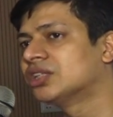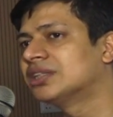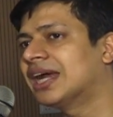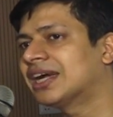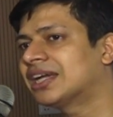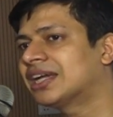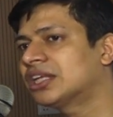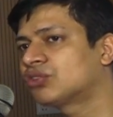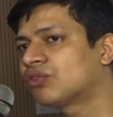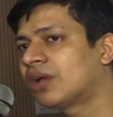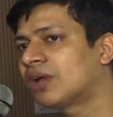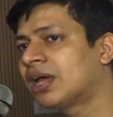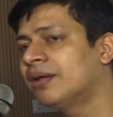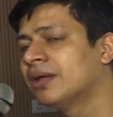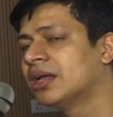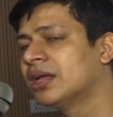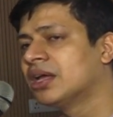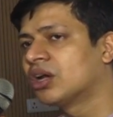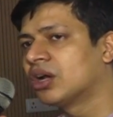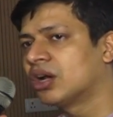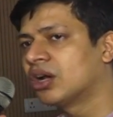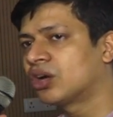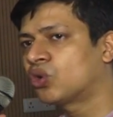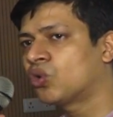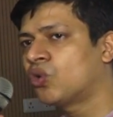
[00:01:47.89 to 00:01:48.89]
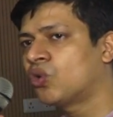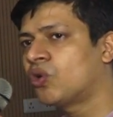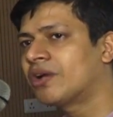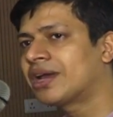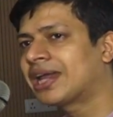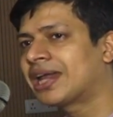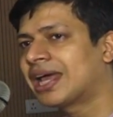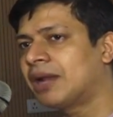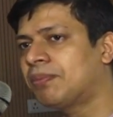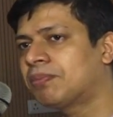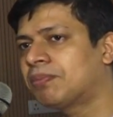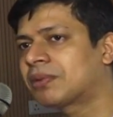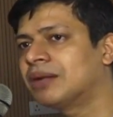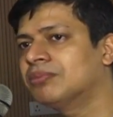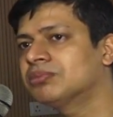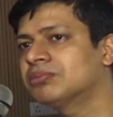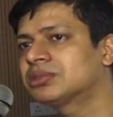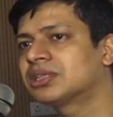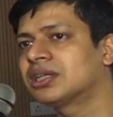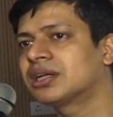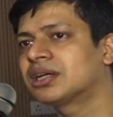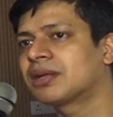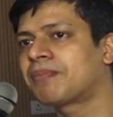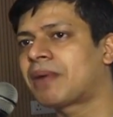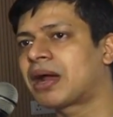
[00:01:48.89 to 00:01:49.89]
That is why to our help
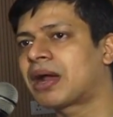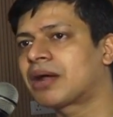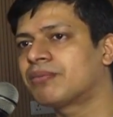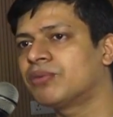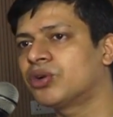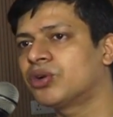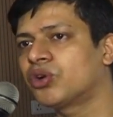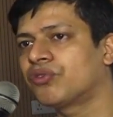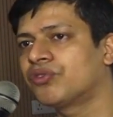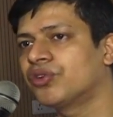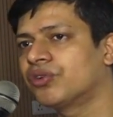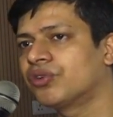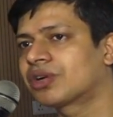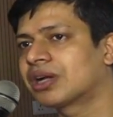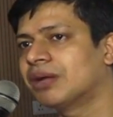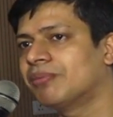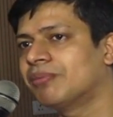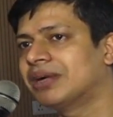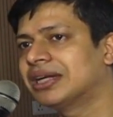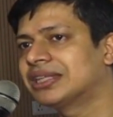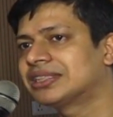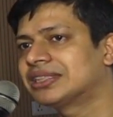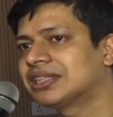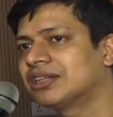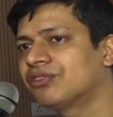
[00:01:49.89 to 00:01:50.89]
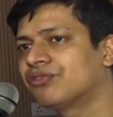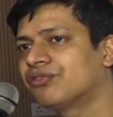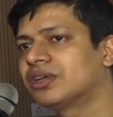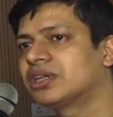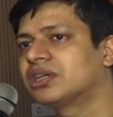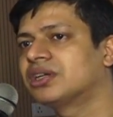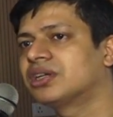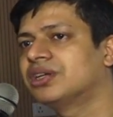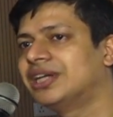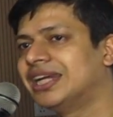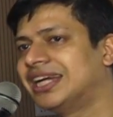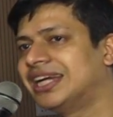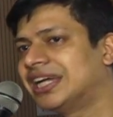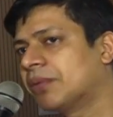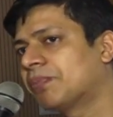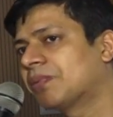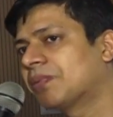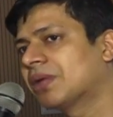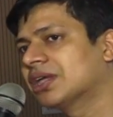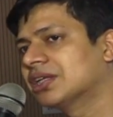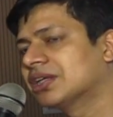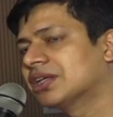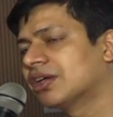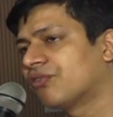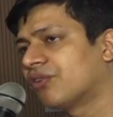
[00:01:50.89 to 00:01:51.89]
comes the Department of Nuclear Medicine with
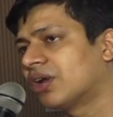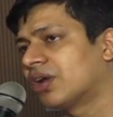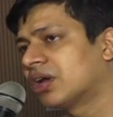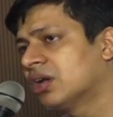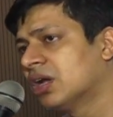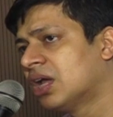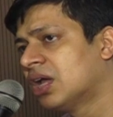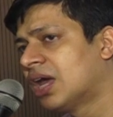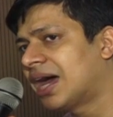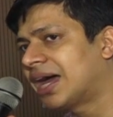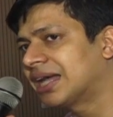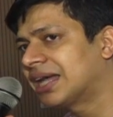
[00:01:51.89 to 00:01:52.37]
DTPA-GFR.